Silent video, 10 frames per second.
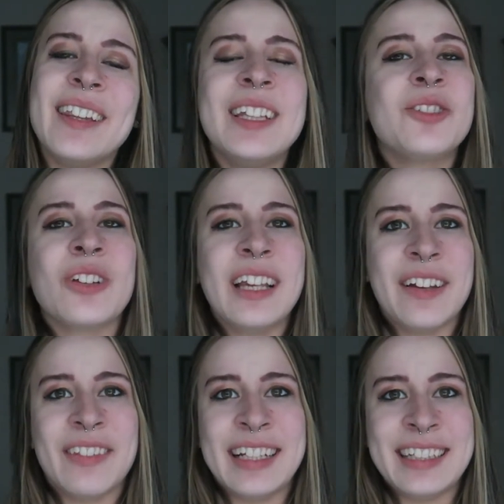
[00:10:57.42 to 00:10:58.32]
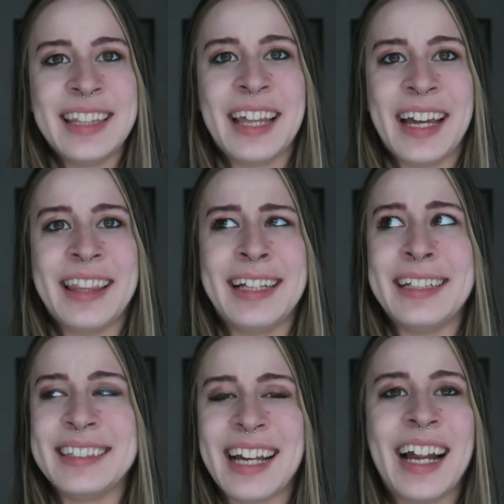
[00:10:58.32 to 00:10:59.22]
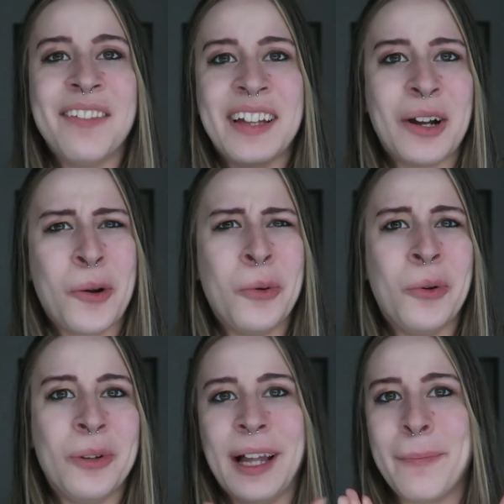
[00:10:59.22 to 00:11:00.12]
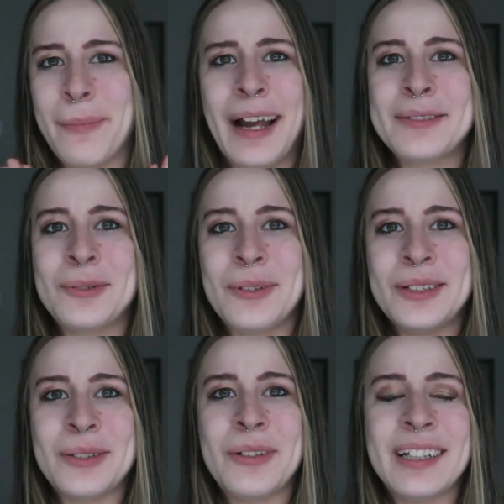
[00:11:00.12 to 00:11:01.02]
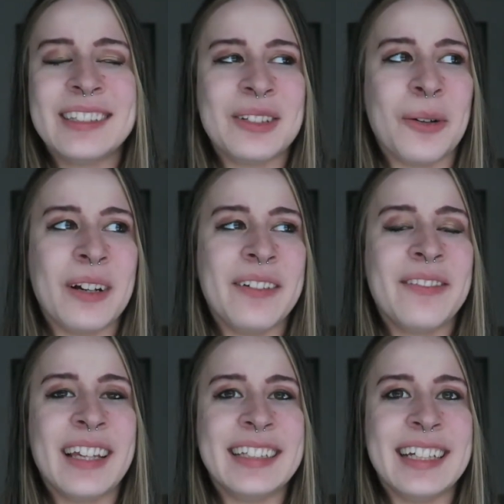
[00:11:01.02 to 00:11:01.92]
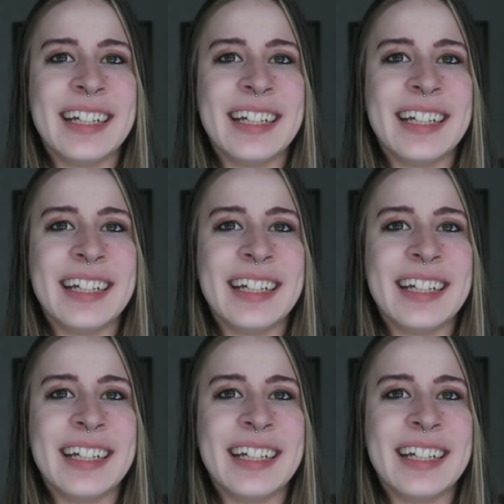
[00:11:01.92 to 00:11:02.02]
literally, if they did that, that is kind of like a cool like backstory to it. So if they